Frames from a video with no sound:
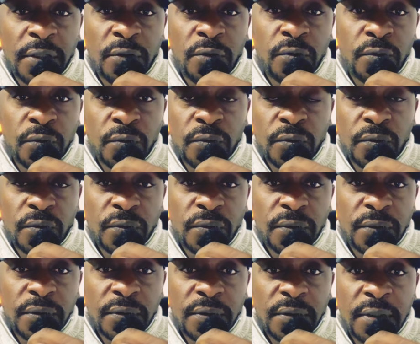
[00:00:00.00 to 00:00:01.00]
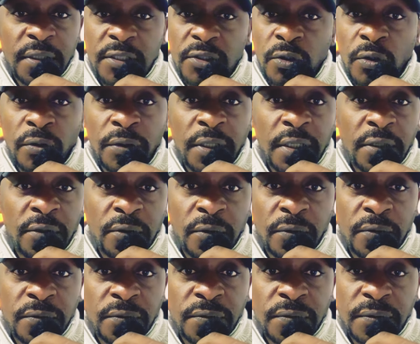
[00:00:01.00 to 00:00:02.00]
do, is all they
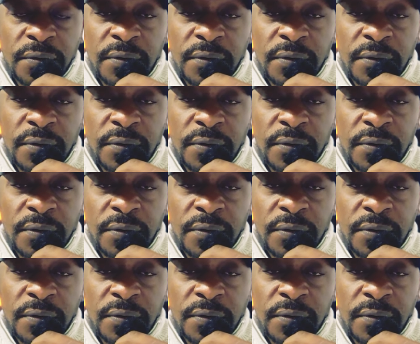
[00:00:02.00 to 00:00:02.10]
know.